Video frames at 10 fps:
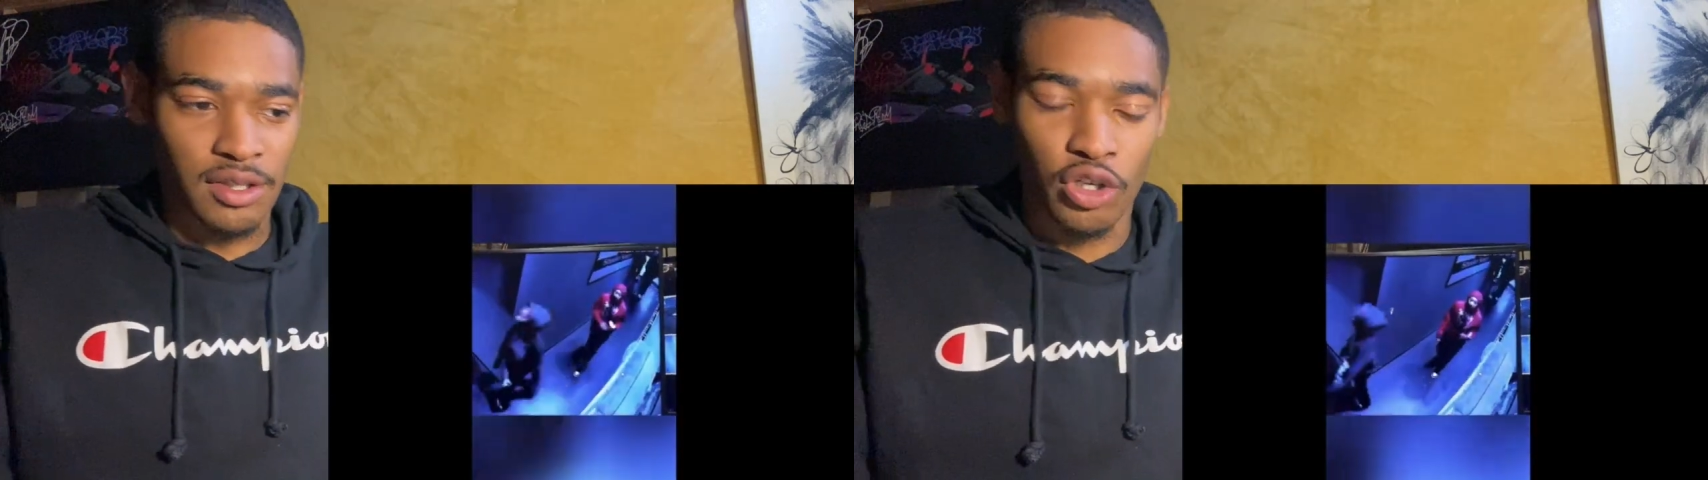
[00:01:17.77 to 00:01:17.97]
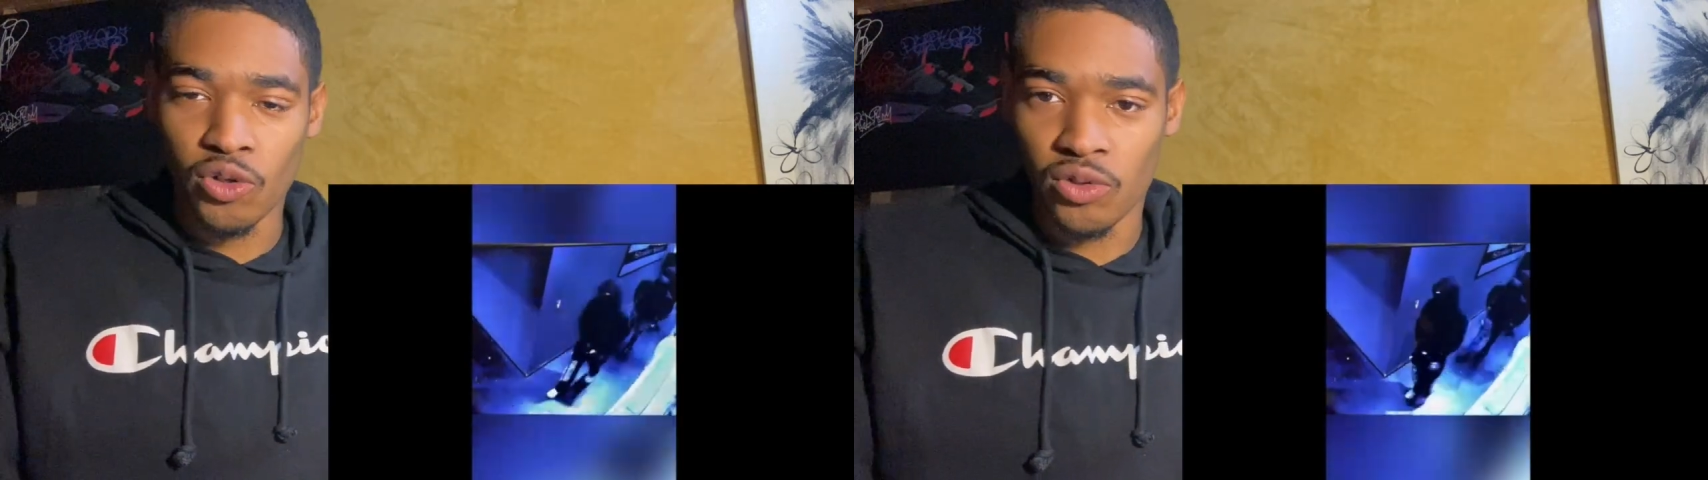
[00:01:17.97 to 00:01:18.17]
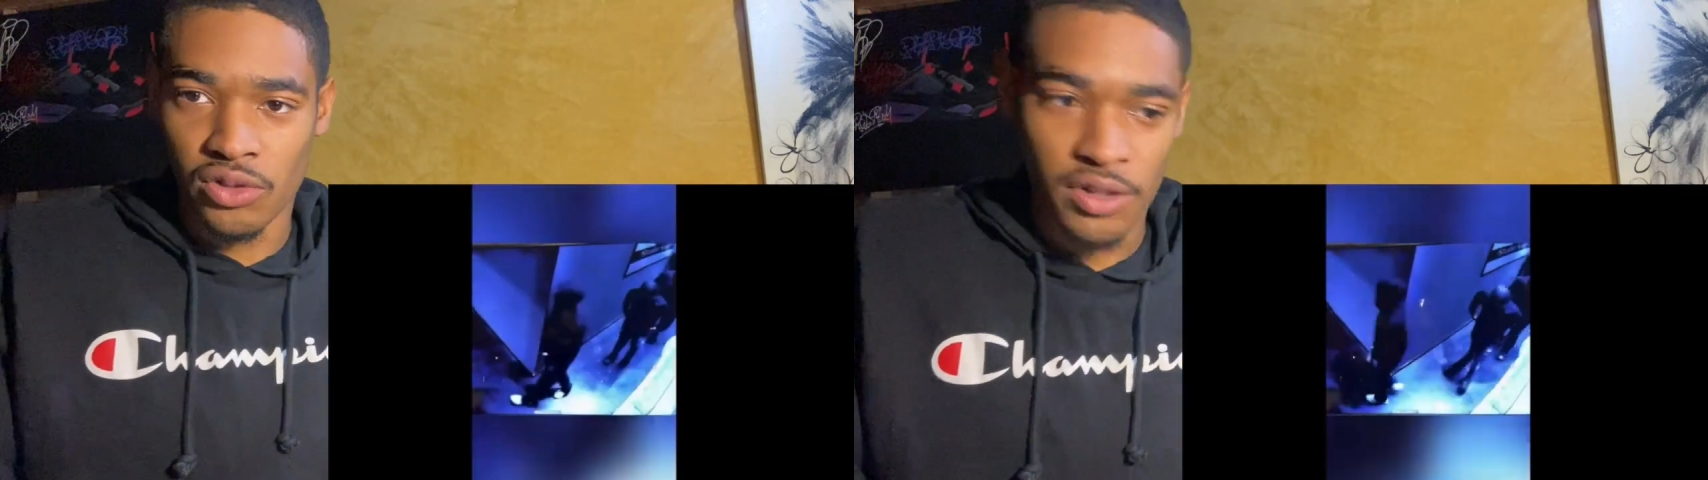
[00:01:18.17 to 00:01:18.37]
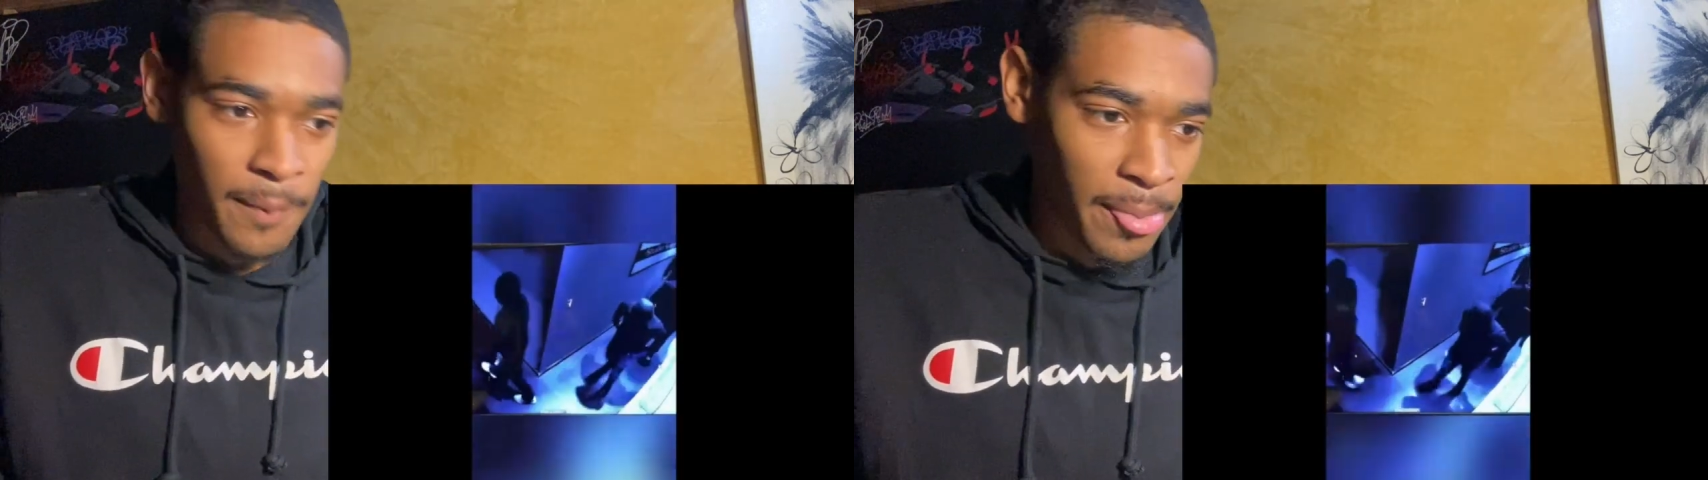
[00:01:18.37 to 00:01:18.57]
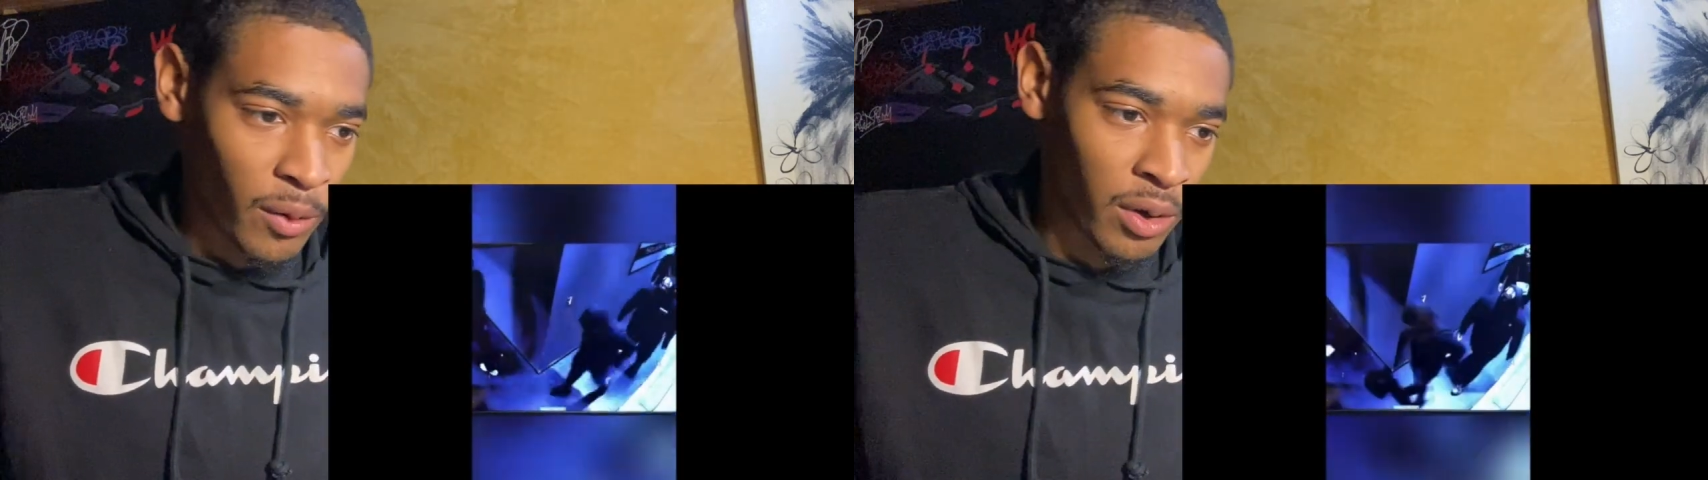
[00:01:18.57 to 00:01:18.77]
goons,
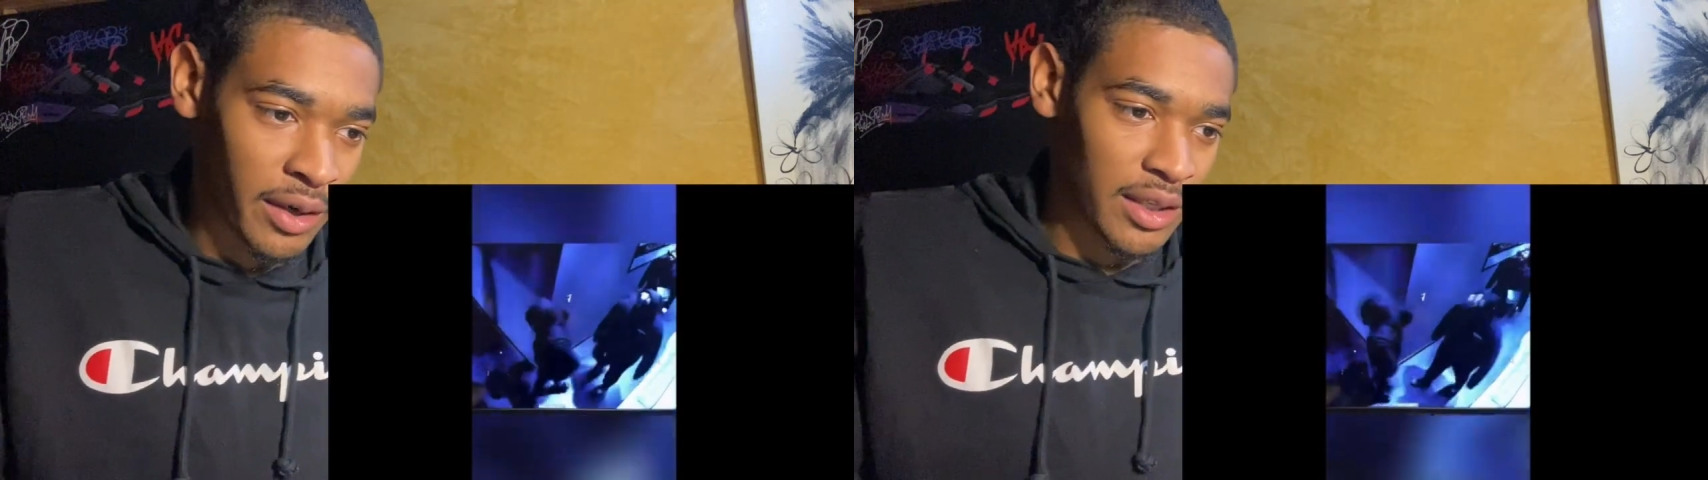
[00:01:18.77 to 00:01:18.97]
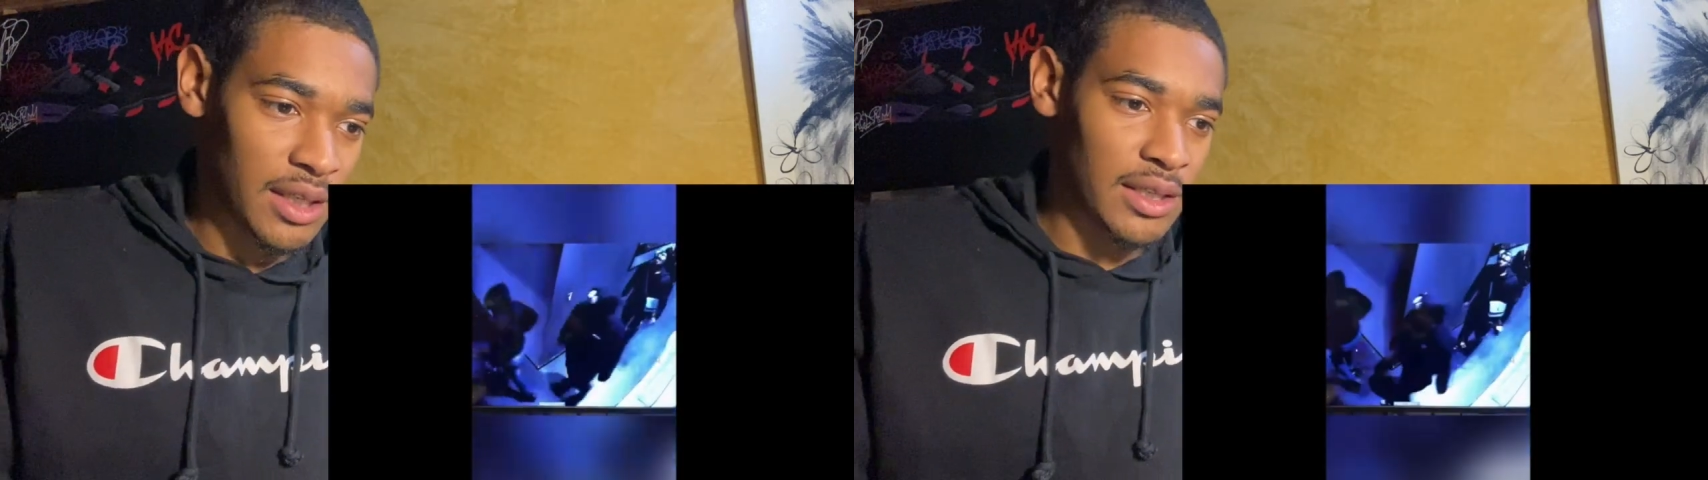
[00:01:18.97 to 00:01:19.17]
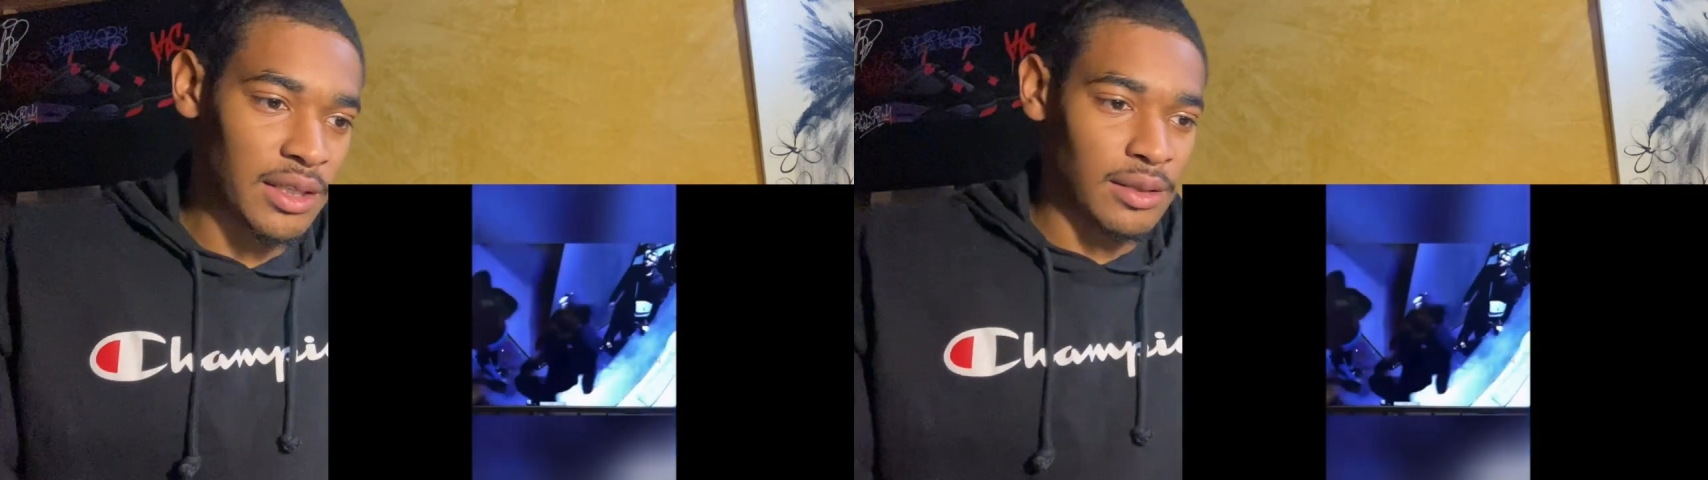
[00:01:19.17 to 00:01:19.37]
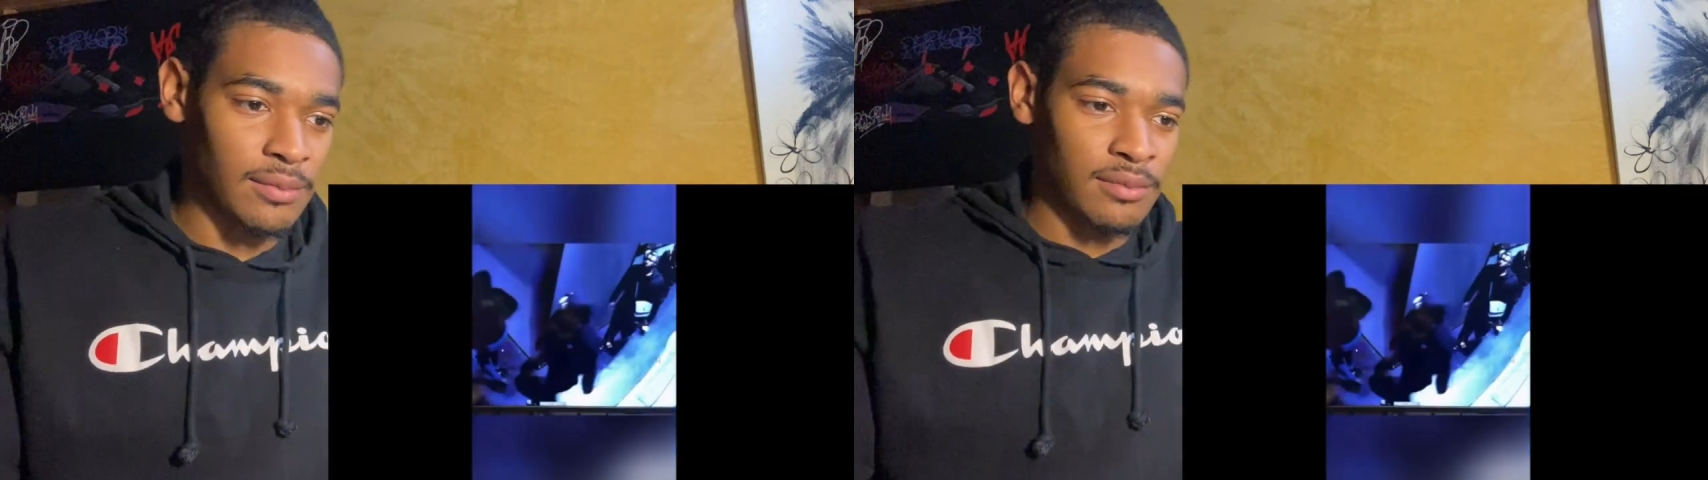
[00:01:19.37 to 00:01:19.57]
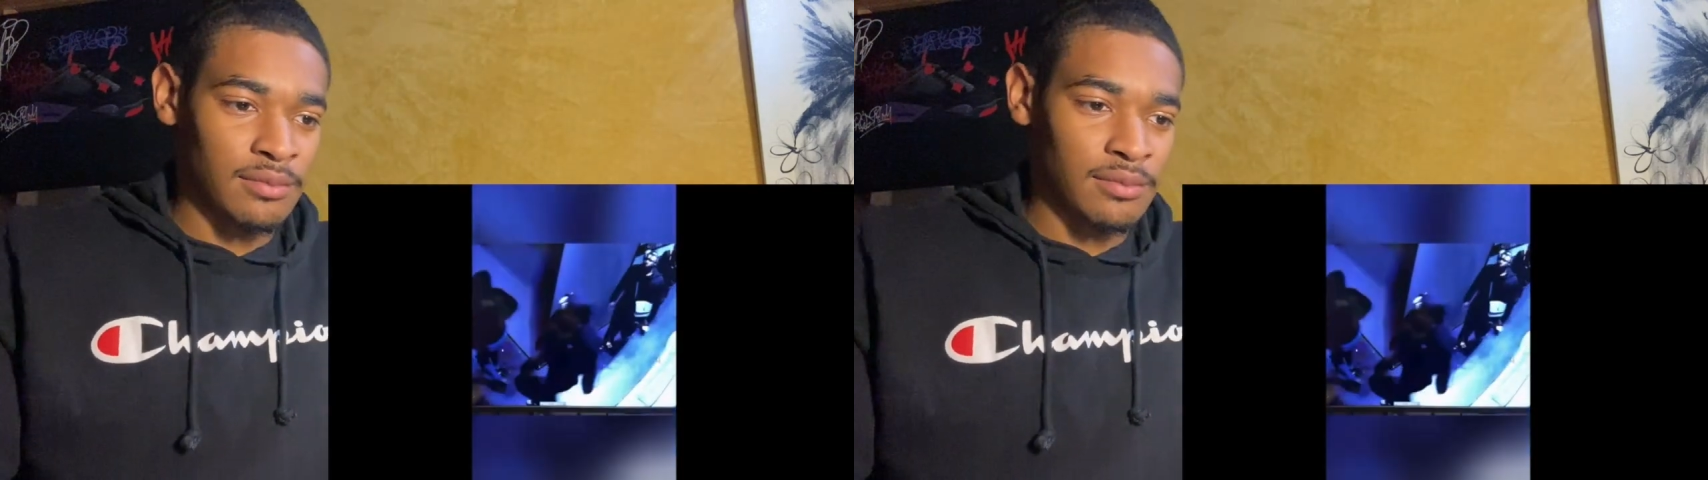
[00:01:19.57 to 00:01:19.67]
walking in deep.